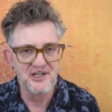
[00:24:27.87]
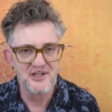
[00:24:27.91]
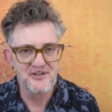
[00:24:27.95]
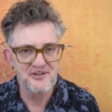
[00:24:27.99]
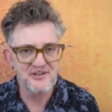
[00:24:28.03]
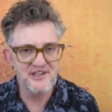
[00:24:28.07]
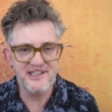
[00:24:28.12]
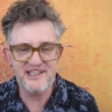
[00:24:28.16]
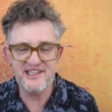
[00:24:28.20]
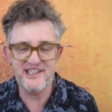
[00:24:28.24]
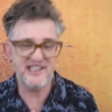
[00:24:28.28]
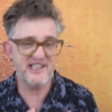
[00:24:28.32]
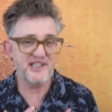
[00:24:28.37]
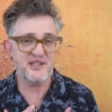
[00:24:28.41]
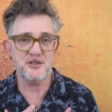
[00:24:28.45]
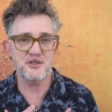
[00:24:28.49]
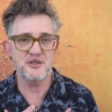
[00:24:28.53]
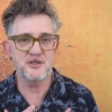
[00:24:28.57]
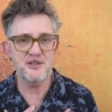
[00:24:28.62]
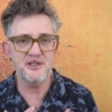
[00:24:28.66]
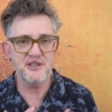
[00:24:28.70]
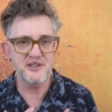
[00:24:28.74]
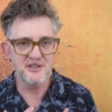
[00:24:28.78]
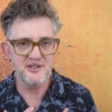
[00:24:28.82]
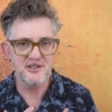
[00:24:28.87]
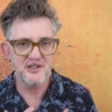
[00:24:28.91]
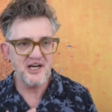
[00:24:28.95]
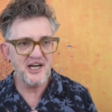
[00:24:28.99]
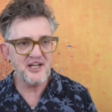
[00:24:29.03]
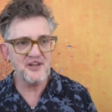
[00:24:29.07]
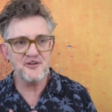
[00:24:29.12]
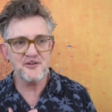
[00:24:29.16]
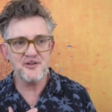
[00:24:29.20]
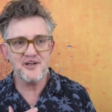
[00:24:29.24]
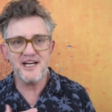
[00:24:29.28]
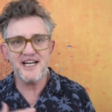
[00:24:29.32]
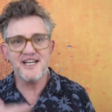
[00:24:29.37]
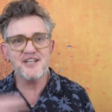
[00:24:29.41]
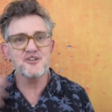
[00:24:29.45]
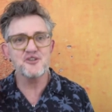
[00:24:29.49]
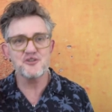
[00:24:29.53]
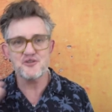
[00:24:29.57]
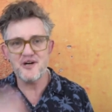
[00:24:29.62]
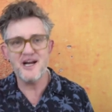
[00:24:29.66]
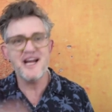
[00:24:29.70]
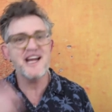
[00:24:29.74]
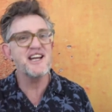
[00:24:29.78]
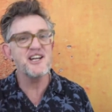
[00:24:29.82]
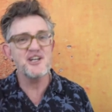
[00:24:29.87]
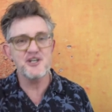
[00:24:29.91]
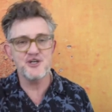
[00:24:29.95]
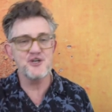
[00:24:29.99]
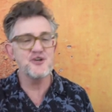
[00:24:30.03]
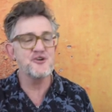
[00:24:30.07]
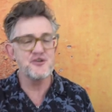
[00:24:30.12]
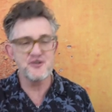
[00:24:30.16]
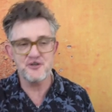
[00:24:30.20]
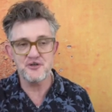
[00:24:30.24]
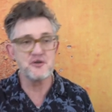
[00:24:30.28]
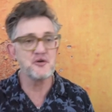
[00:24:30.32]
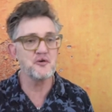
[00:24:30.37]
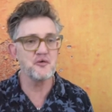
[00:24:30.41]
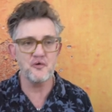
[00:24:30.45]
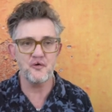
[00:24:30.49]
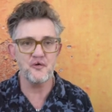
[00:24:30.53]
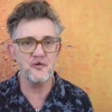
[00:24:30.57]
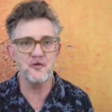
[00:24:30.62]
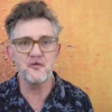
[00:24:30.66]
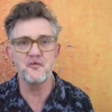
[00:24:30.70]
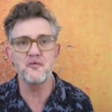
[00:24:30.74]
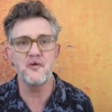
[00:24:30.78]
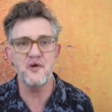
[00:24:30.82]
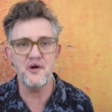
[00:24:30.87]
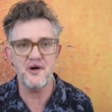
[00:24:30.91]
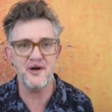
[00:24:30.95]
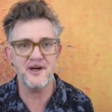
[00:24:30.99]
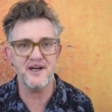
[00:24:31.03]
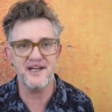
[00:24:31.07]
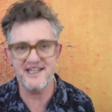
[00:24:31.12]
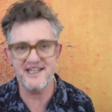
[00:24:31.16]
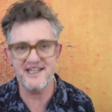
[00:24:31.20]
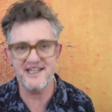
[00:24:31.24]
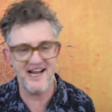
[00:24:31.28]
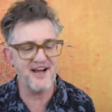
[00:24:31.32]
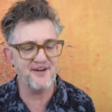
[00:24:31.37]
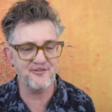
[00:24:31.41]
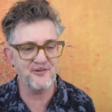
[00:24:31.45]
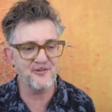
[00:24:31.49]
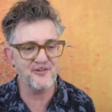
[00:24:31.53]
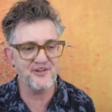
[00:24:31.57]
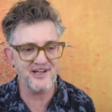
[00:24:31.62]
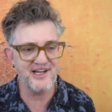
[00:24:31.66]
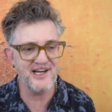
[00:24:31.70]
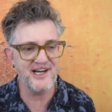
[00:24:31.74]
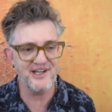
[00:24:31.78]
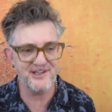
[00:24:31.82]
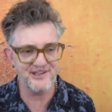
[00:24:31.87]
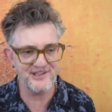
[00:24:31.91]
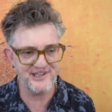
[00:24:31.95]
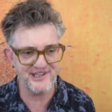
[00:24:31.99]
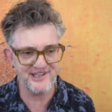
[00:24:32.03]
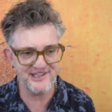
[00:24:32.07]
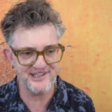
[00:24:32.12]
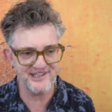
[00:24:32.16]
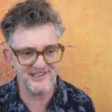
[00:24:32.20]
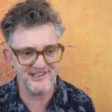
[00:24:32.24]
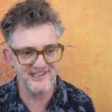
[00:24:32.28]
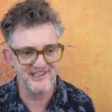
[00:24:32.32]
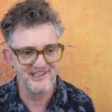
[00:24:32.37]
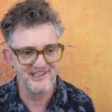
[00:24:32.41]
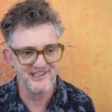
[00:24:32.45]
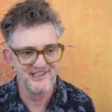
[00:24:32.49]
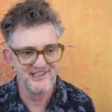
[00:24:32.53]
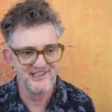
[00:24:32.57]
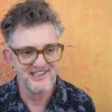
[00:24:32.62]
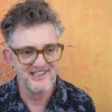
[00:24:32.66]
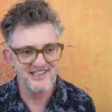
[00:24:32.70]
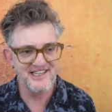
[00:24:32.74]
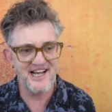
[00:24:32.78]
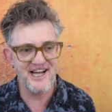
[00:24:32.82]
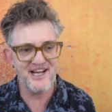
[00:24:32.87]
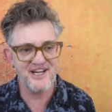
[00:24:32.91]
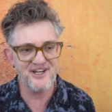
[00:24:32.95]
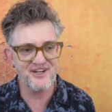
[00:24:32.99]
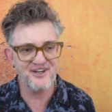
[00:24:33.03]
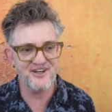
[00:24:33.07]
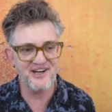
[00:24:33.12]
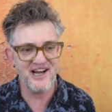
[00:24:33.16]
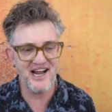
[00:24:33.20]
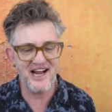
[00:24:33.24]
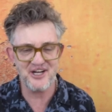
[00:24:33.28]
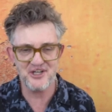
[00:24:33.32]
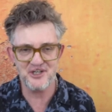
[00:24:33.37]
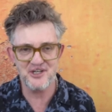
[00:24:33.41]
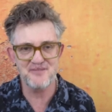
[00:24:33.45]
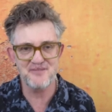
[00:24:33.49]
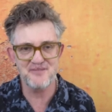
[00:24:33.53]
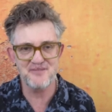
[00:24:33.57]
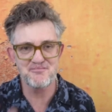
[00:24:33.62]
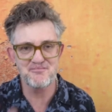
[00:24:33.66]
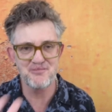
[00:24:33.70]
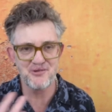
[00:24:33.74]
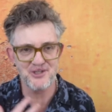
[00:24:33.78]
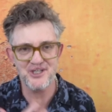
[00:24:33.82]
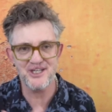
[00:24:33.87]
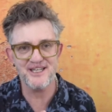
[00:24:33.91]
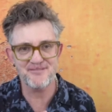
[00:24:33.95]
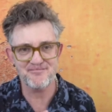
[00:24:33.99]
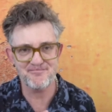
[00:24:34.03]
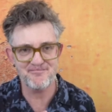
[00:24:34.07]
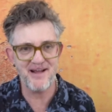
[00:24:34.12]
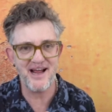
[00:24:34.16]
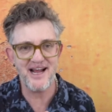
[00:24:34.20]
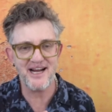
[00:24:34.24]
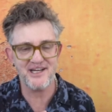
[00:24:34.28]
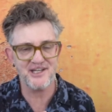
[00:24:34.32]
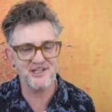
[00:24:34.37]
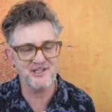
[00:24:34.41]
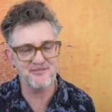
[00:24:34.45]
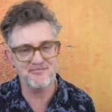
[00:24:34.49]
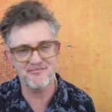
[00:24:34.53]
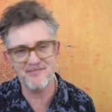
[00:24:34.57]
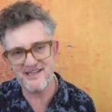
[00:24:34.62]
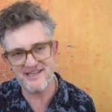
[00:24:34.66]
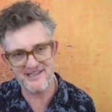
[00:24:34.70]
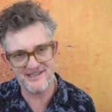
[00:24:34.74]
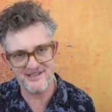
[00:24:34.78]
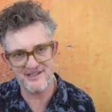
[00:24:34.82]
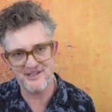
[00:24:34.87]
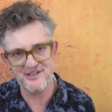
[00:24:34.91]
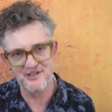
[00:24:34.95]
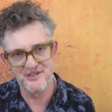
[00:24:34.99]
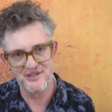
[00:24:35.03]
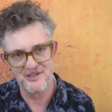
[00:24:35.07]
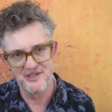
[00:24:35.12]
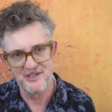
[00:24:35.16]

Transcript: This isn't good. I thought I trained you to do all the work and have all the answers. Now you're actually pushing it back to me.